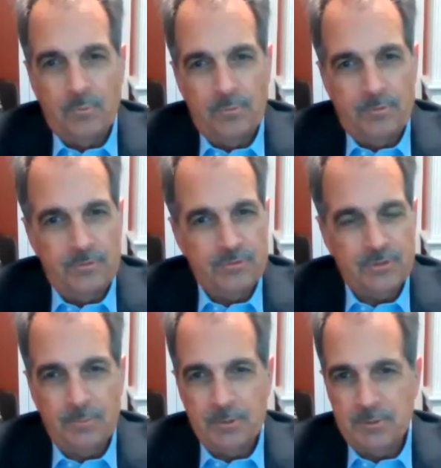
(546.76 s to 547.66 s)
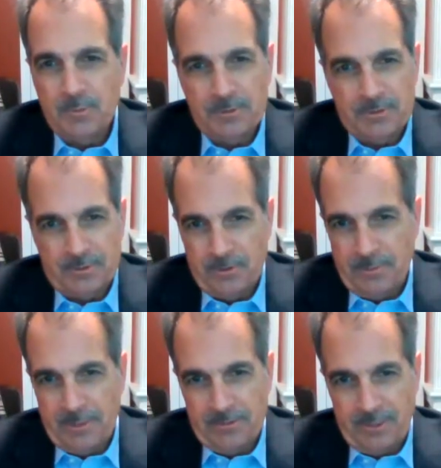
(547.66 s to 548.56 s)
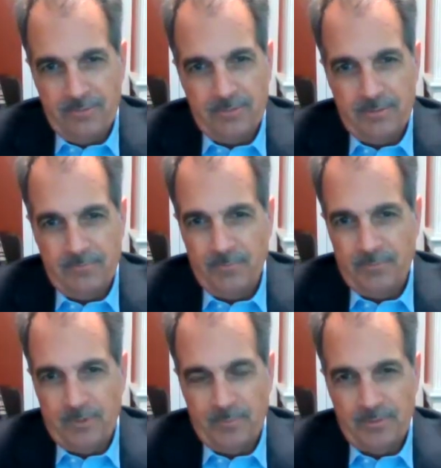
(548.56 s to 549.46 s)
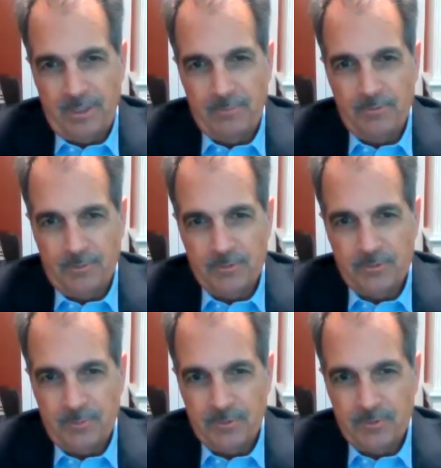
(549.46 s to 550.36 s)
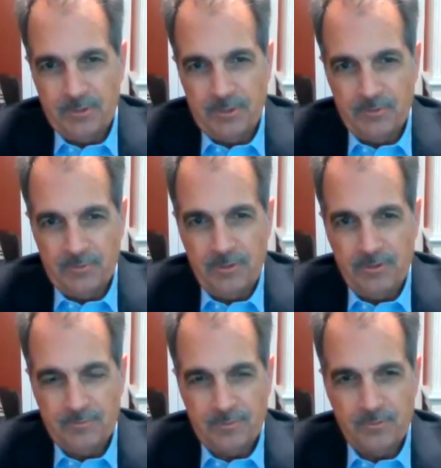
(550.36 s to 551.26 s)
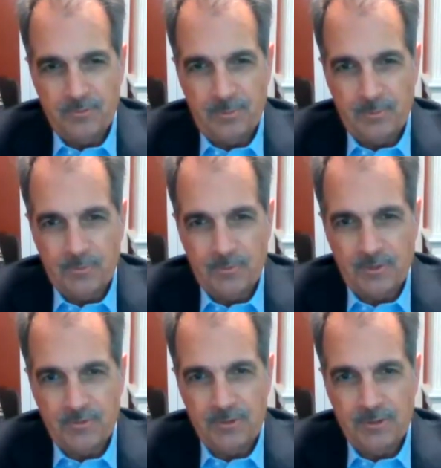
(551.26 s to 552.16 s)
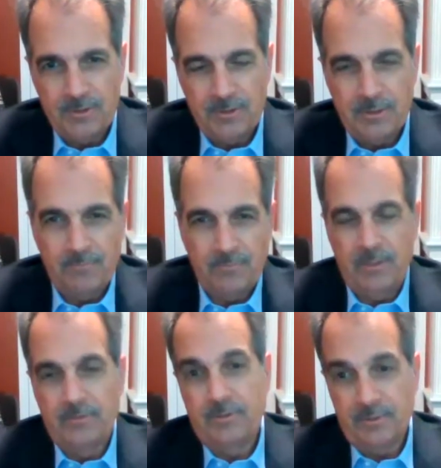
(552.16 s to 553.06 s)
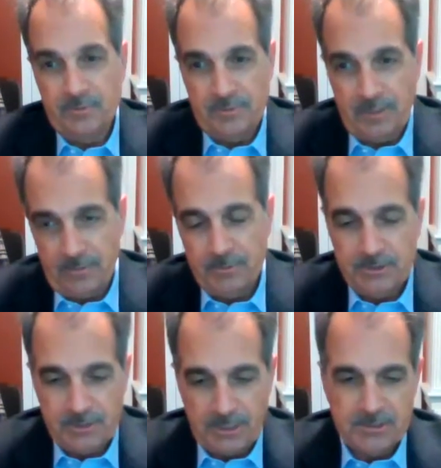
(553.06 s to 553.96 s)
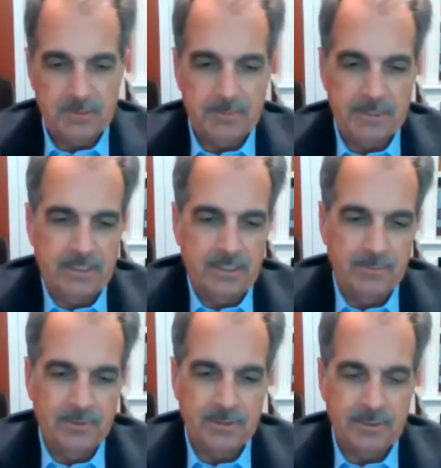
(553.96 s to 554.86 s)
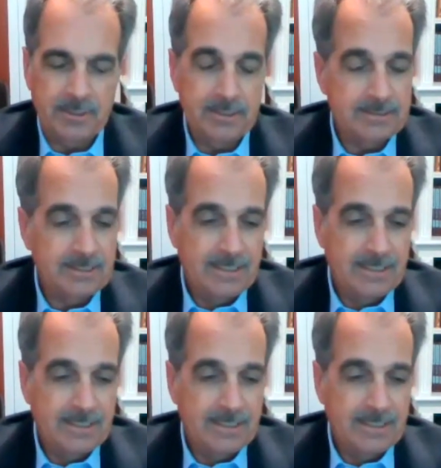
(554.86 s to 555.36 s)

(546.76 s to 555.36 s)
There's so much more material about David from the time he first appears on the scene, 1 Samuel 16, until his death, which is actually at the beginning of the book of Kings.